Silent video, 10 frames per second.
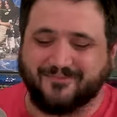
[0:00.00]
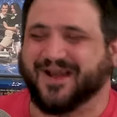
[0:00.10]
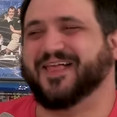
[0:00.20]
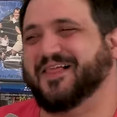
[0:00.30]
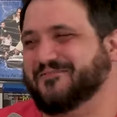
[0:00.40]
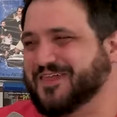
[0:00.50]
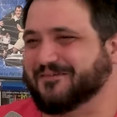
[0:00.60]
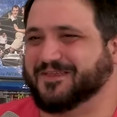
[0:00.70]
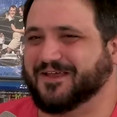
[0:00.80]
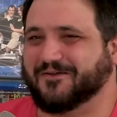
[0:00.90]
But I love
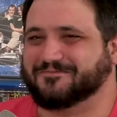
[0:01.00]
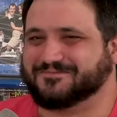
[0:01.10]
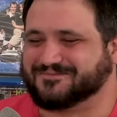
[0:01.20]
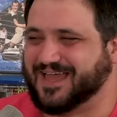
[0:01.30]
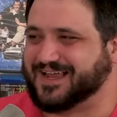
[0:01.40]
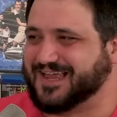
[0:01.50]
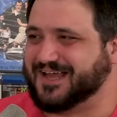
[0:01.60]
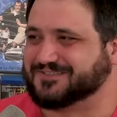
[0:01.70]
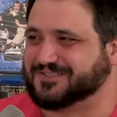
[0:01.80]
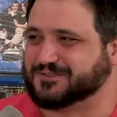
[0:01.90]
Gimli going, that
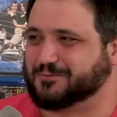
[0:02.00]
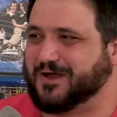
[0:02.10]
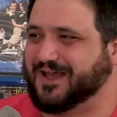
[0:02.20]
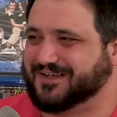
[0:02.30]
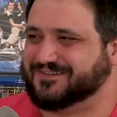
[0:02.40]
counts as one.